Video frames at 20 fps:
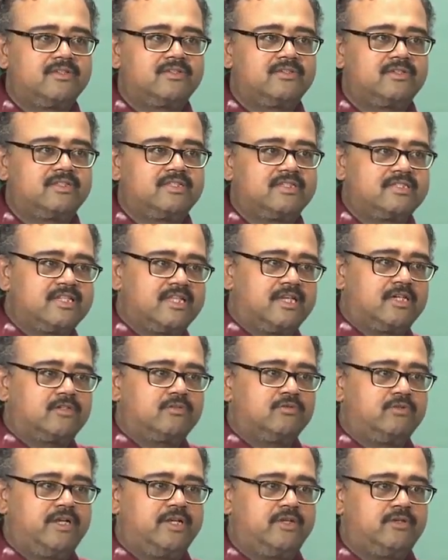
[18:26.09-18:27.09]
So, essentially there
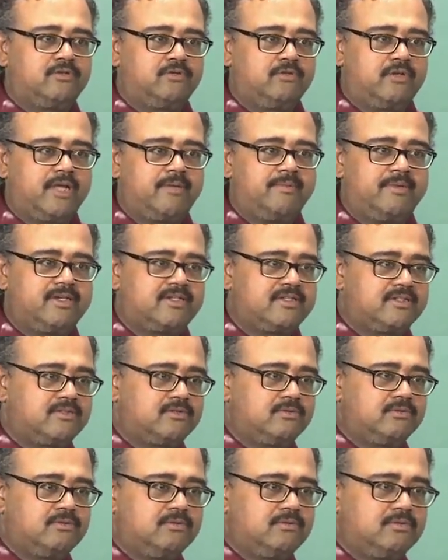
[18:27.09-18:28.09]
are
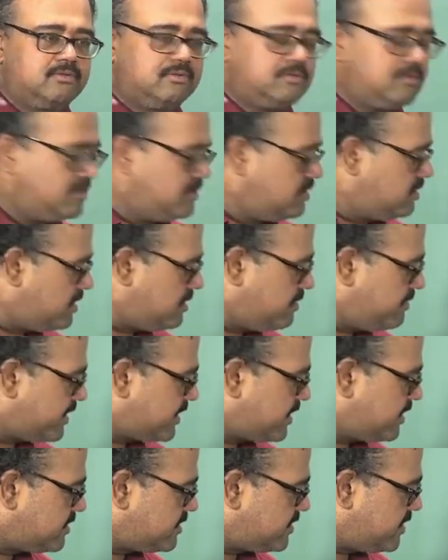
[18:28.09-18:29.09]
two
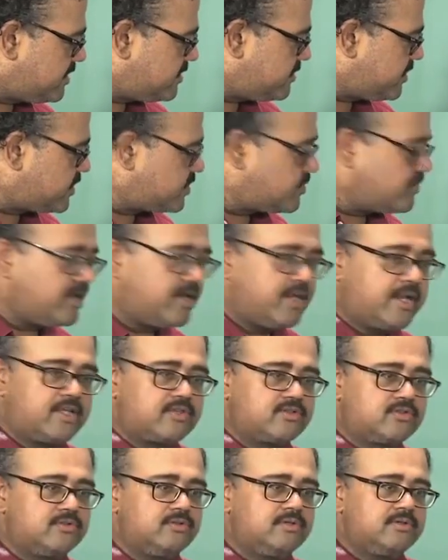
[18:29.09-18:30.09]
vectors here, so x1 and
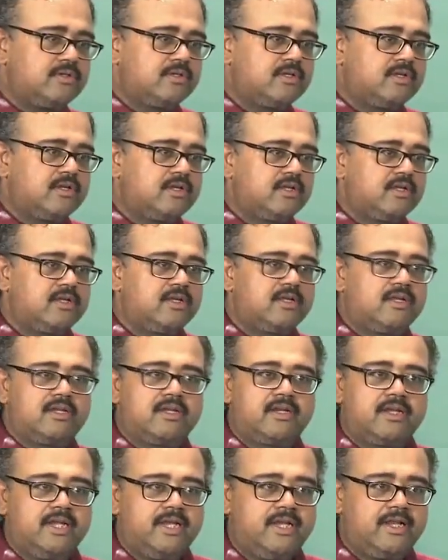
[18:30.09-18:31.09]
x2,
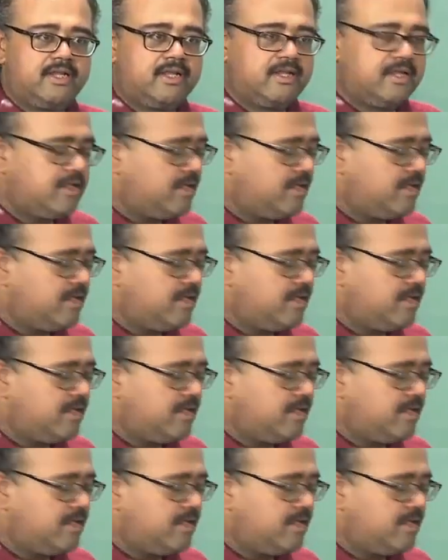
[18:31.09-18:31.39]
right,